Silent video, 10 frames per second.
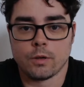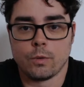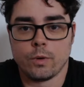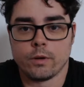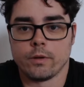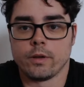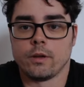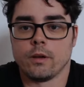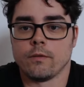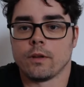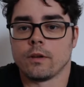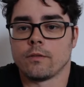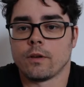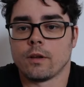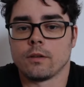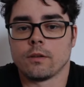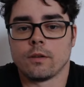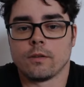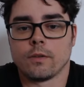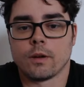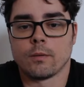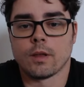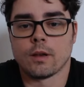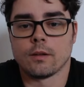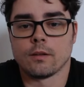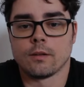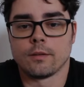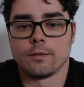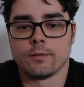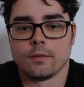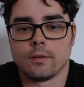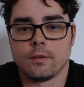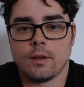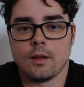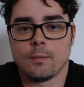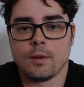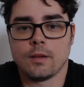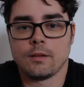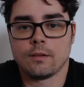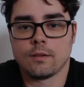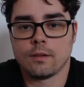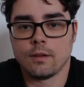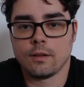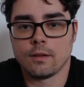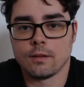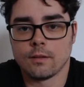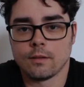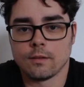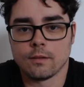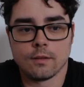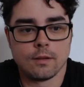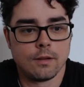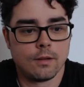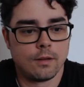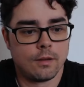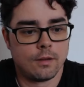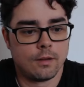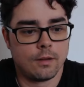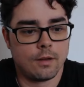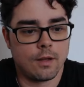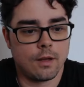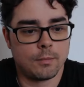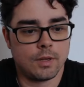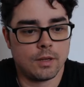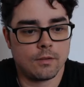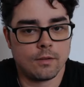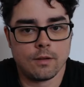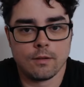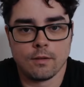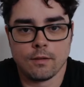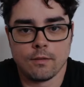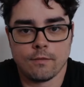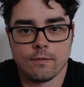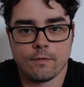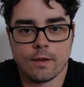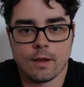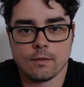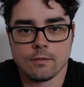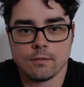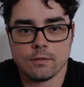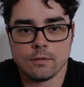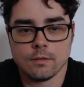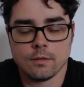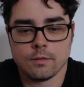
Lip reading: query of undefined. So let's figure out what that is. Database is not being found.